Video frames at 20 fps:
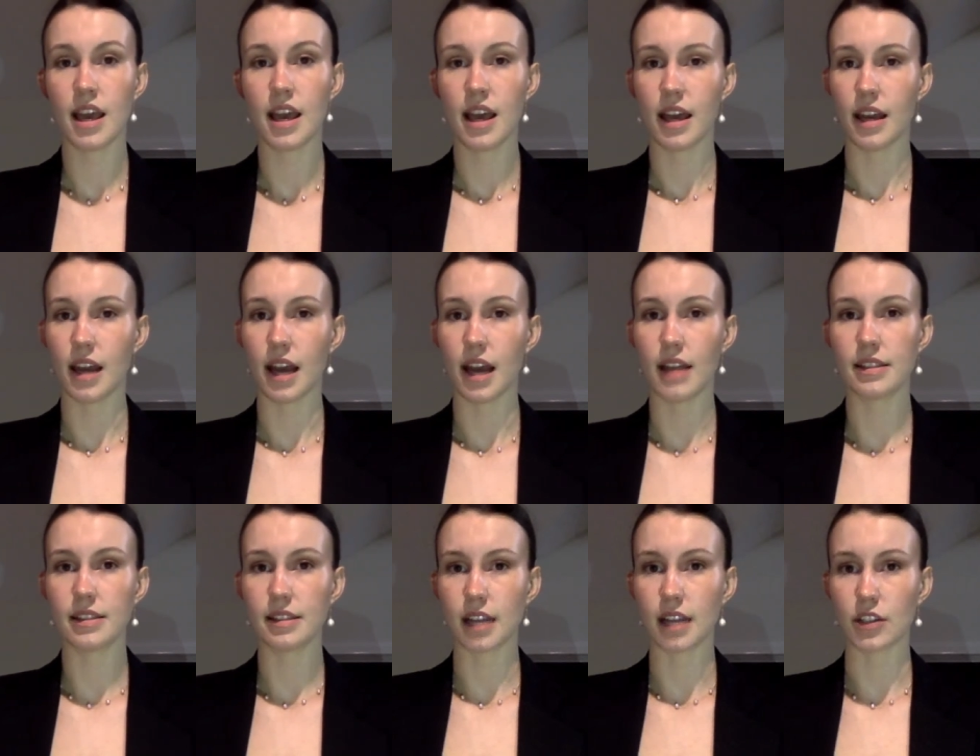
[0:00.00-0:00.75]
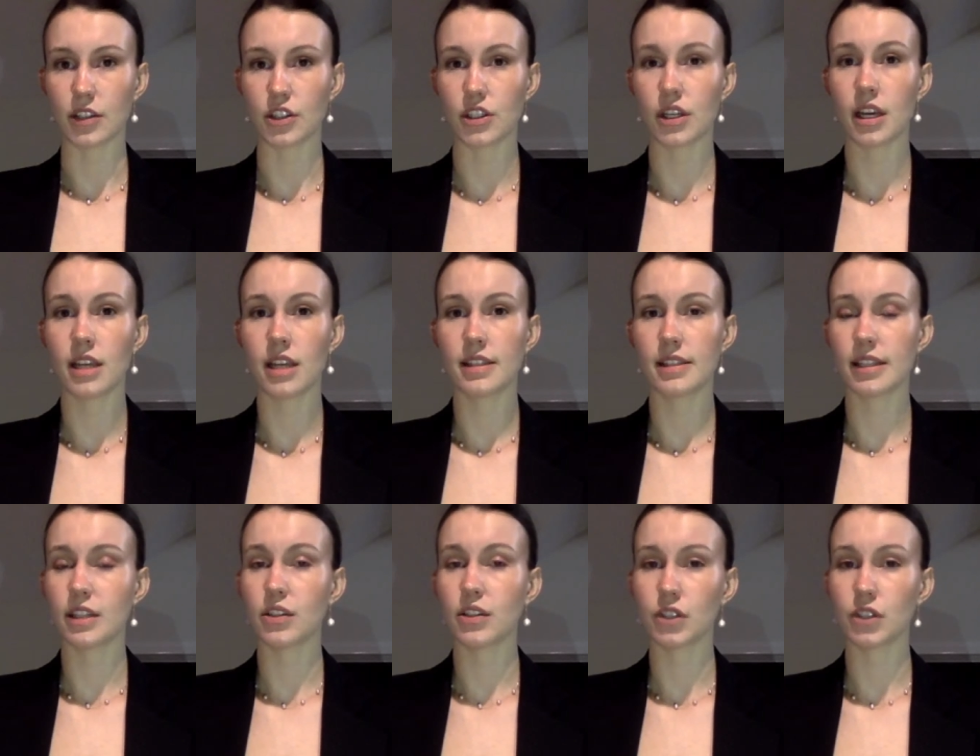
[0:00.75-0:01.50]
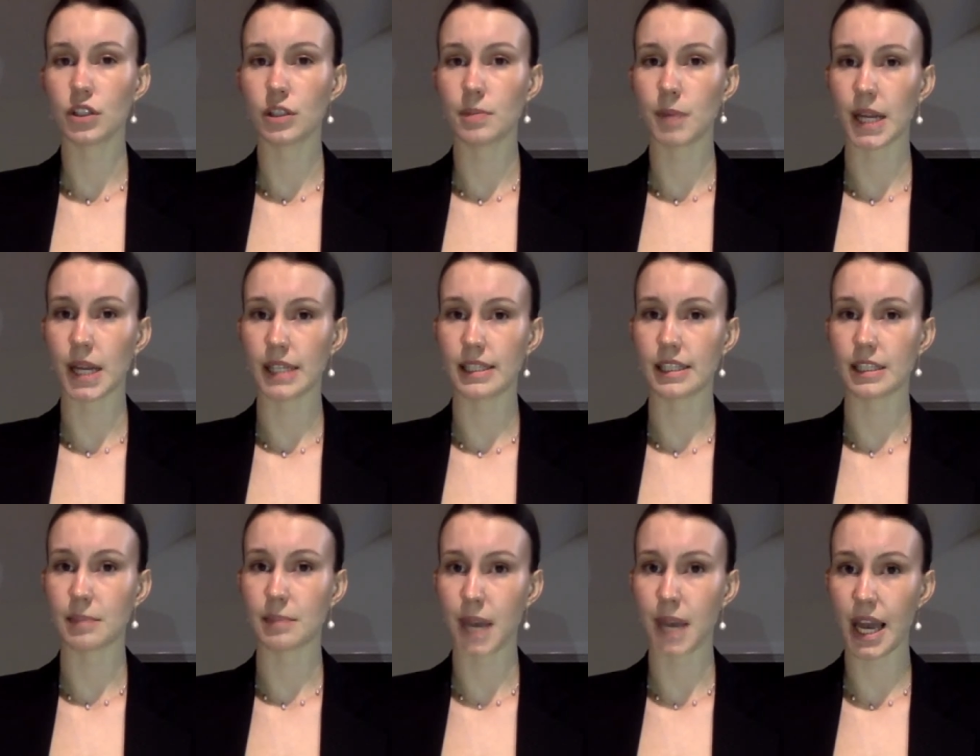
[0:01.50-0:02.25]
and as such, single-use
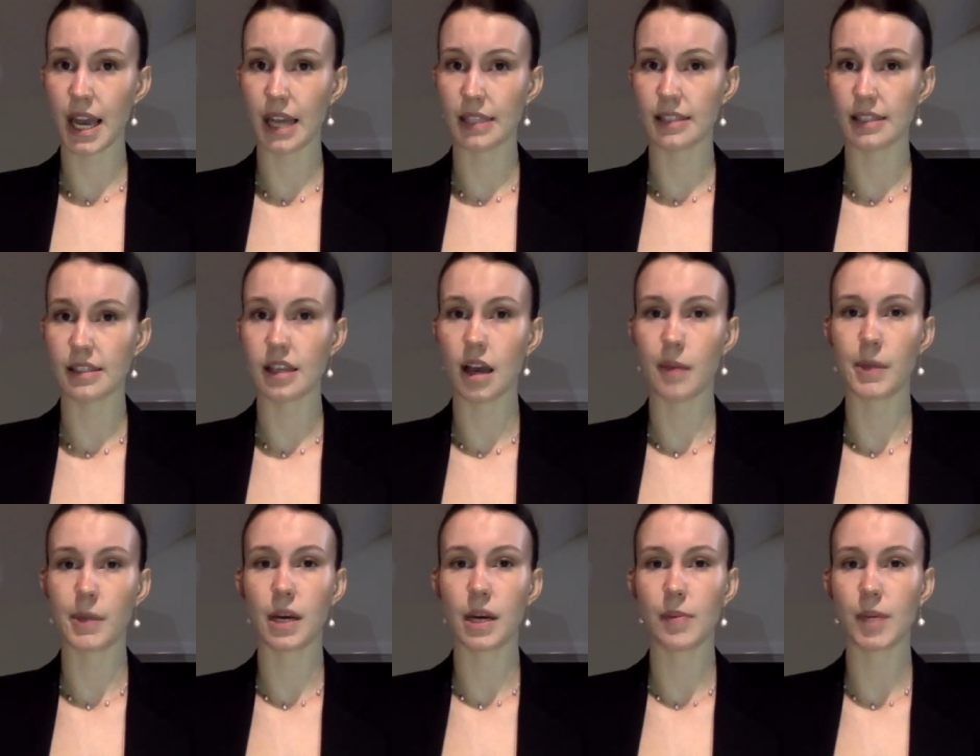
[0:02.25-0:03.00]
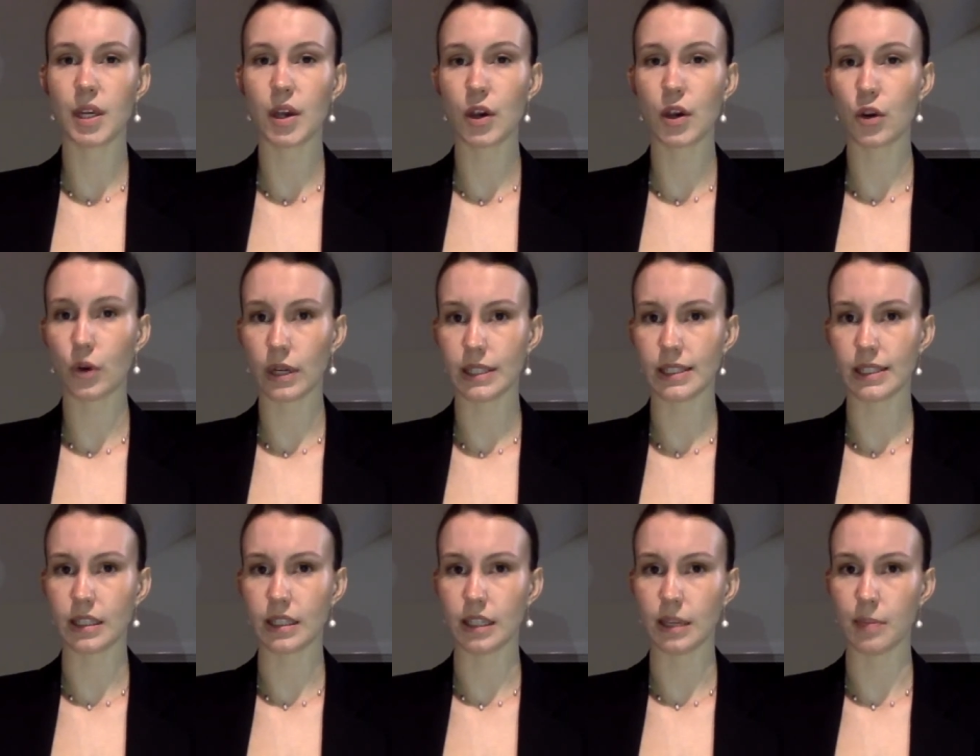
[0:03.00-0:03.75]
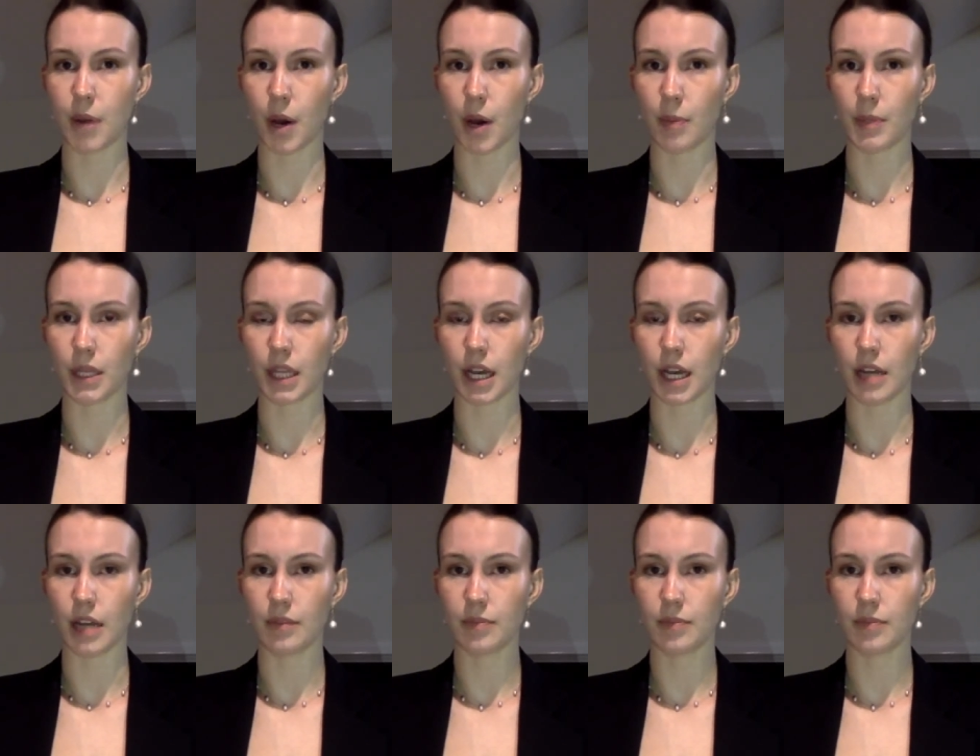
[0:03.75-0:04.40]
plastics bans are becoming increasingly popular.